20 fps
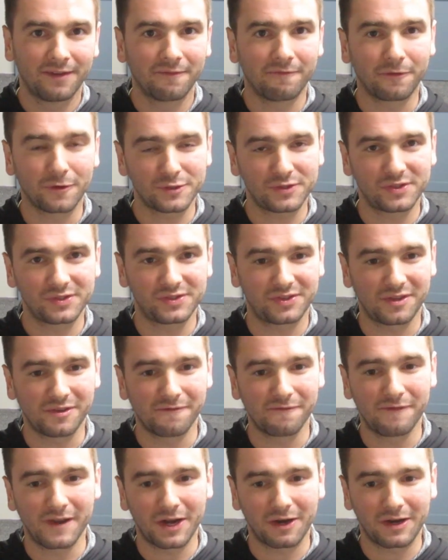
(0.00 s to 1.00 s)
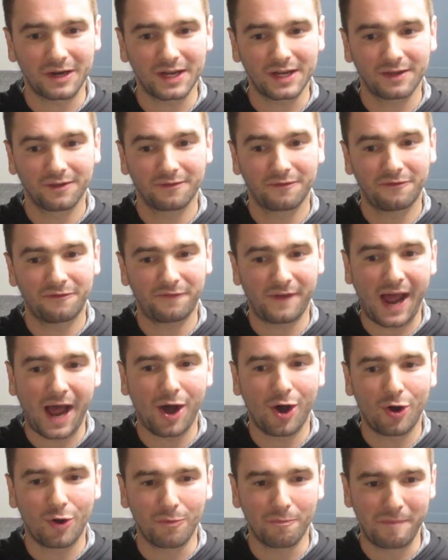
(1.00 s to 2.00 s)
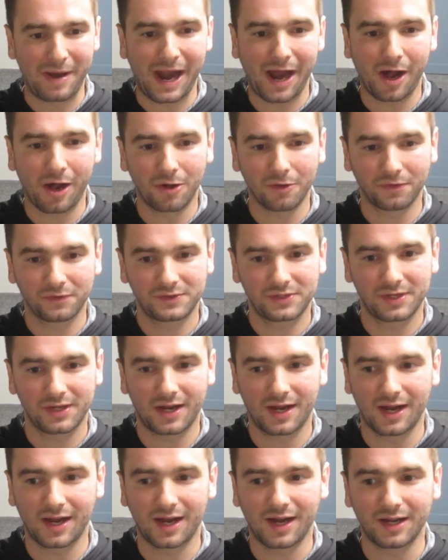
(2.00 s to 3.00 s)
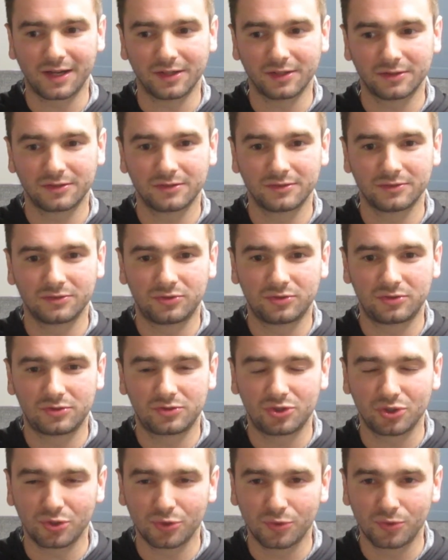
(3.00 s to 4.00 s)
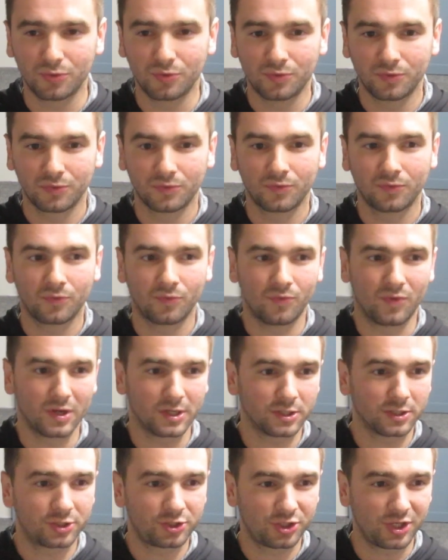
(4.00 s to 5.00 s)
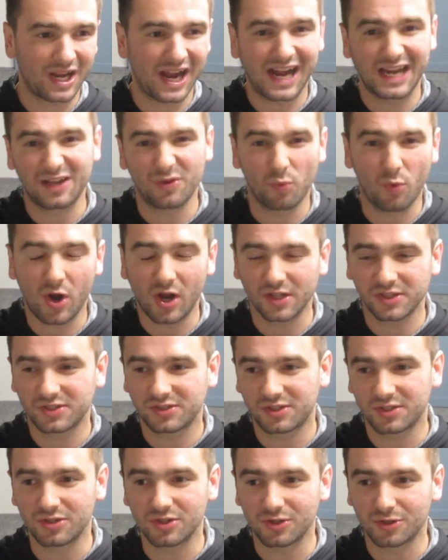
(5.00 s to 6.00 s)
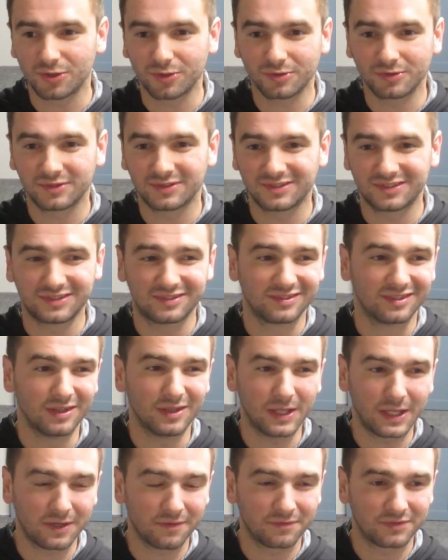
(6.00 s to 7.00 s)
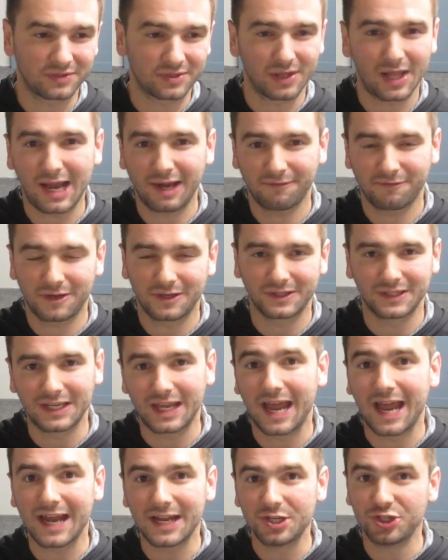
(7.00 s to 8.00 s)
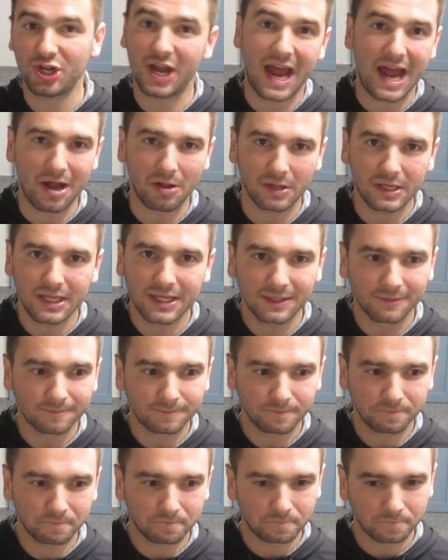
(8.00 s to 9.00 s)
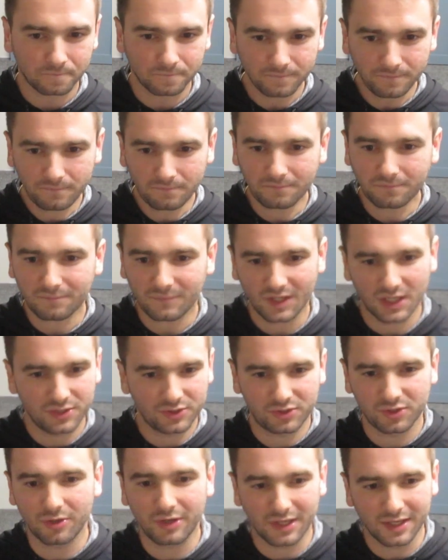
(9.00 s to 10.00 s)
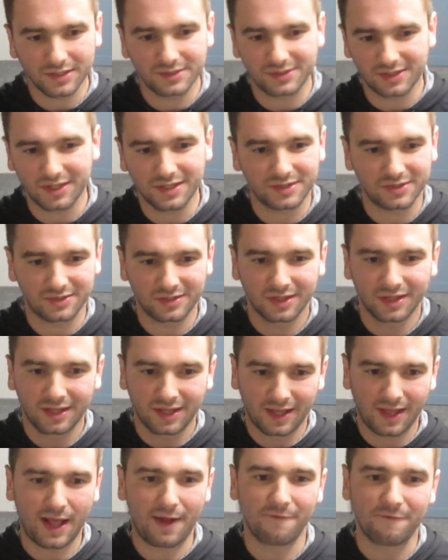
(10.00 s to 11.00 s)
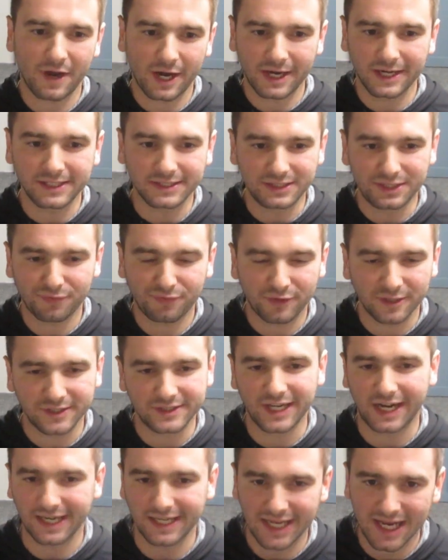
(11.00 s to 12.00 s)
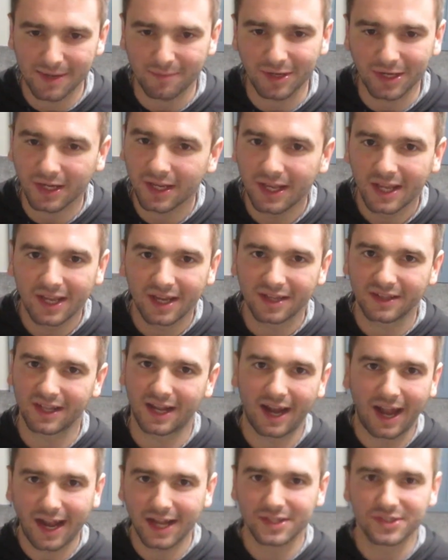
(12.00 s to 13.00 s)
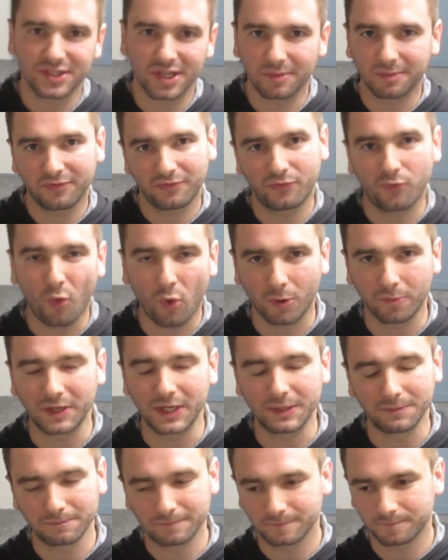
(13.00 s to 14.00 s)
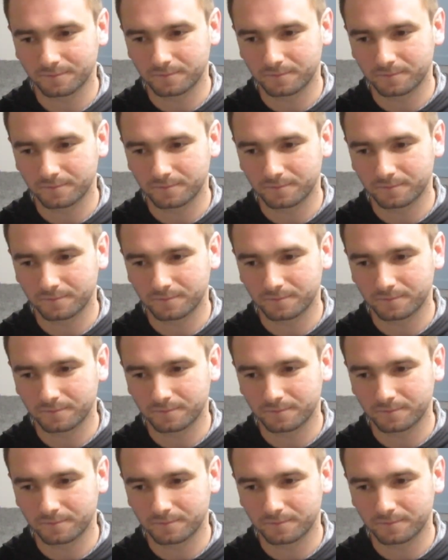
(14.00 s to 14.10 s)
versus the very foul-mouthed, do what she kind of wants to do, lives life on the edge, Ellie. So it's a very different dynamic that ends up forming,